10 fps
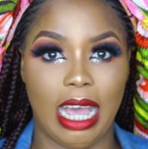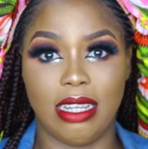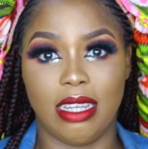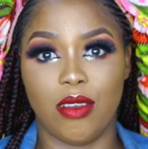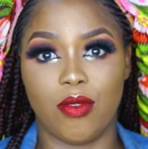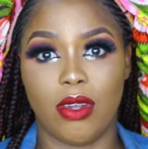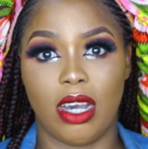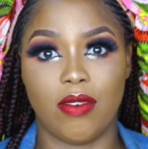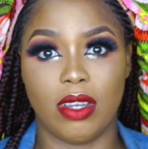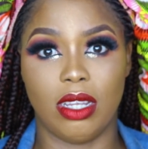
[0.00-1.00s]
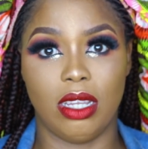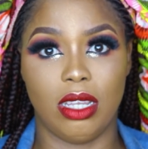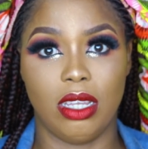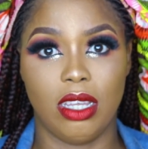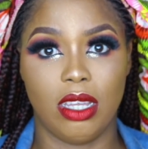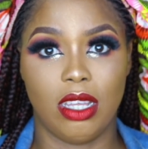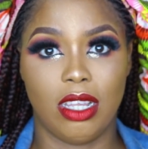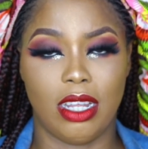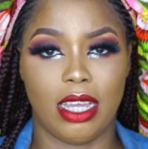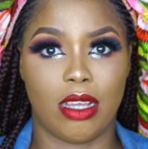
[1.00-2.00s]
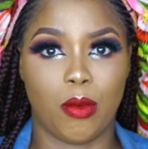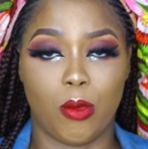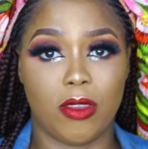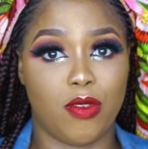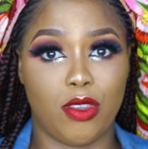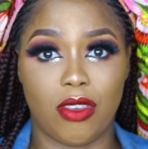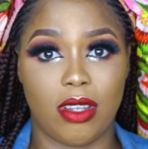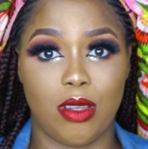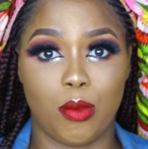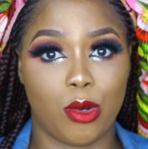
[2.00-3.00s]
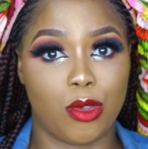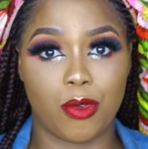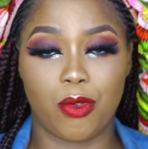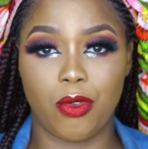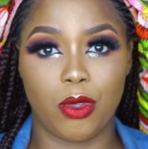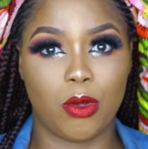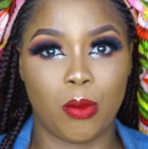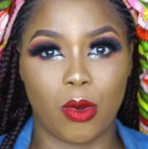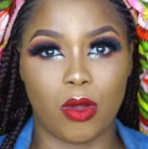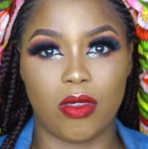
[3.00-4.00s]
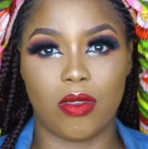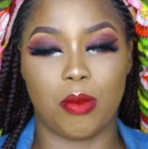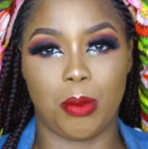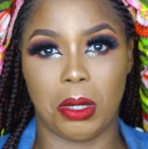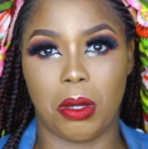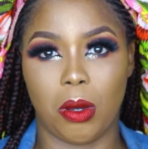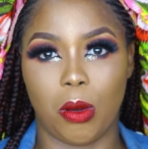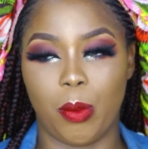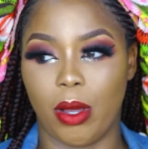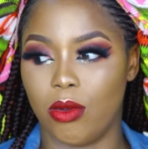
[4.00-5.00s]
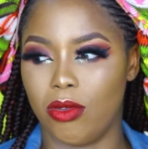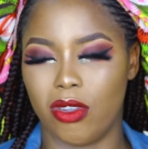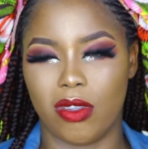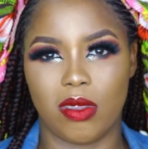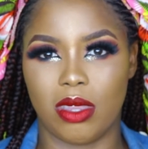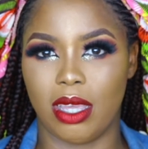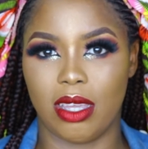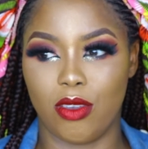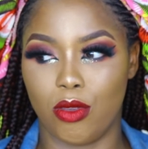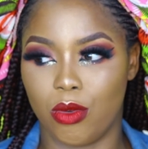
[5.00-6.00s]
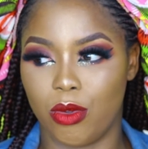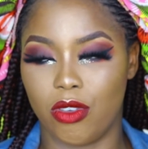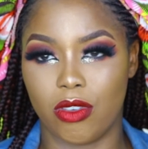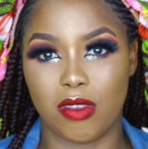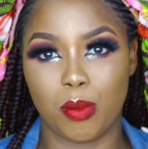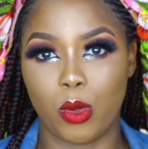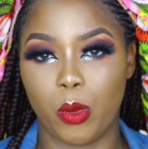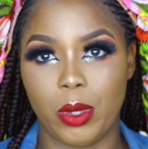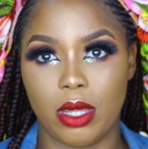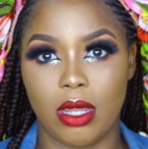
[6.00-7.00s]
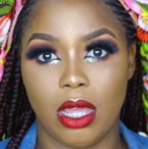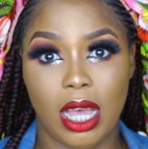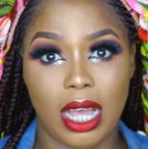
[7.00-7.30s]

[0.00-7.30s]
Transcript: I didn't even have any like motivation anymore to film or to do makeup. I was just there, you know, when you're just moping.